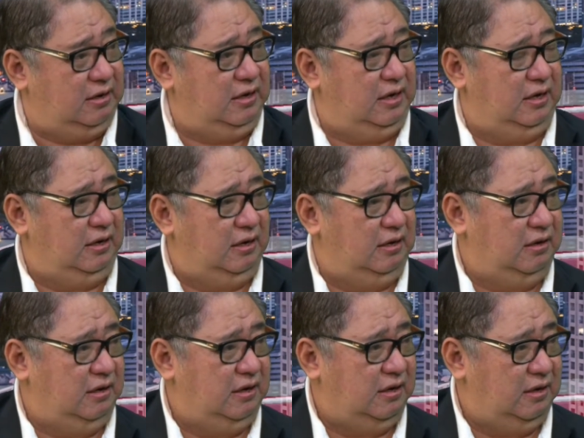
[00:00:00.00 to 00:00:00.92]
in
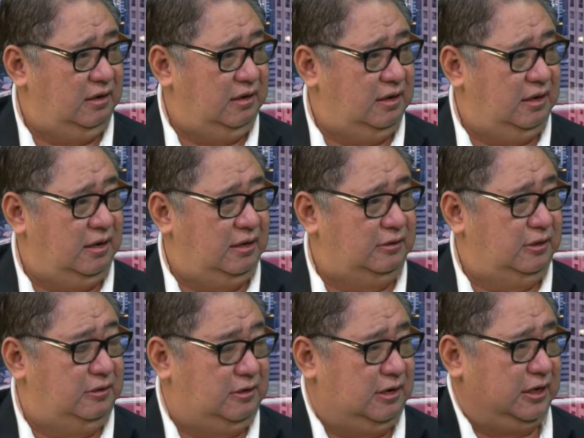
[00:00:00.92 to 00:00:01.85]
the
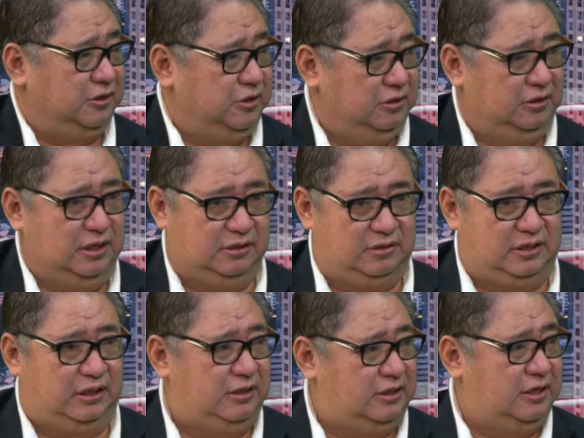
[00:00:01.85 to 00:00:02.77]
direction that
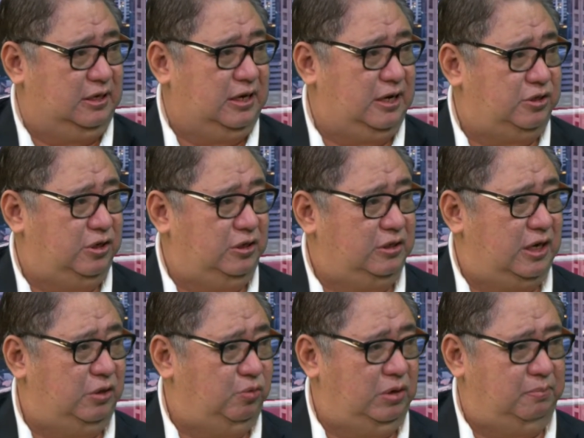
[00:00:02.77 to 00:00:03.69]
Citizen National
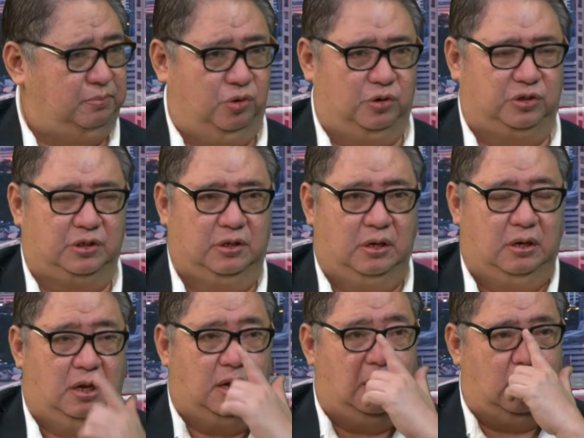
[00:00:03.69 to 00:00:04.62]
Guard will push?
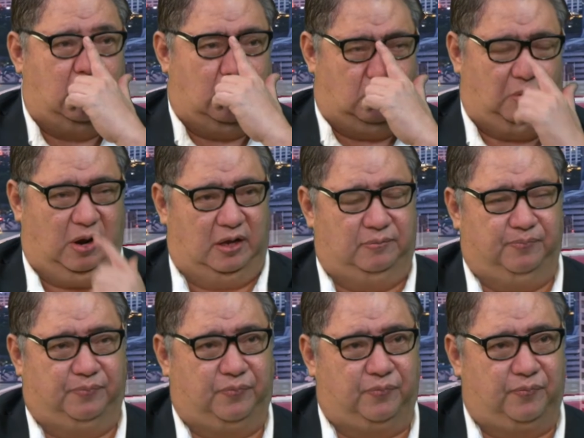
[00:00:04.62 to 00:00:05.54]
Well,
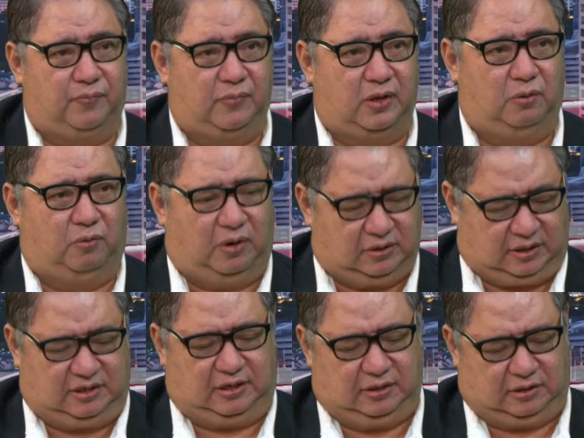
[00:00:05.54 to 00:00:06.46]
what
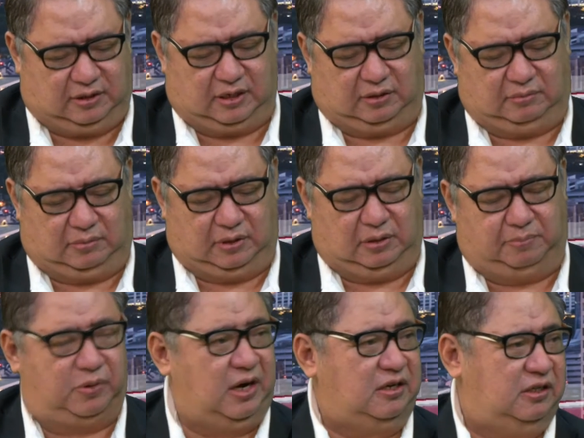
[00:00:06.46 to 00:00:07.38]
is it that the
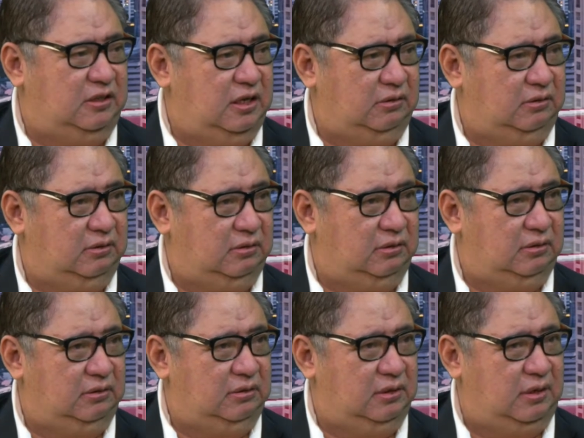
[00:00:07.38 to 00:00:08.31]
president
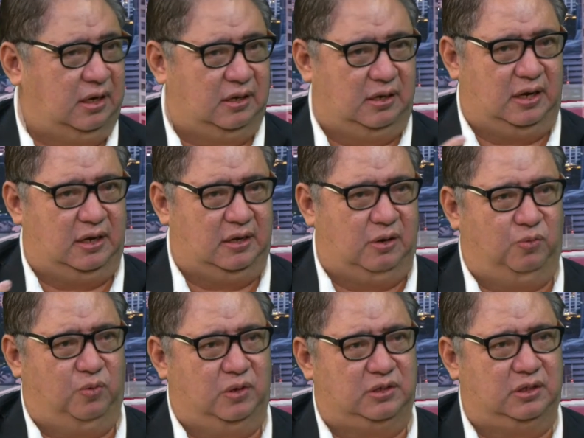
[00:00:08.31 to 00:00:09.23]

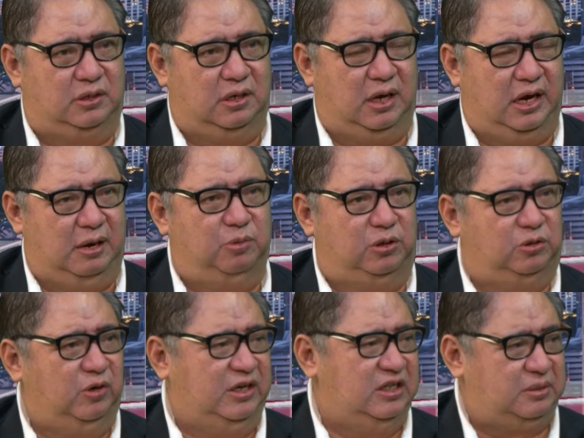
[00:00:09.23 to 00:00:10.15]
was able
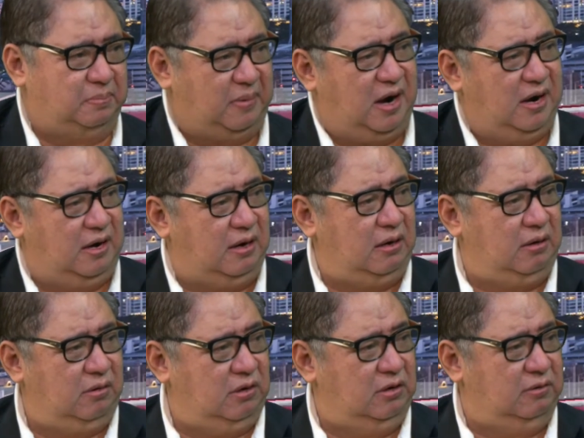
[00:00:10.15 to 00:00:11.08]
to inspire
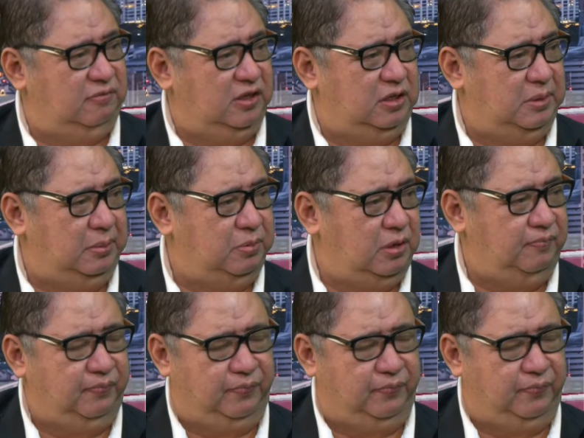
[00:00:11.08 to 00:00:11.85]
all of these people?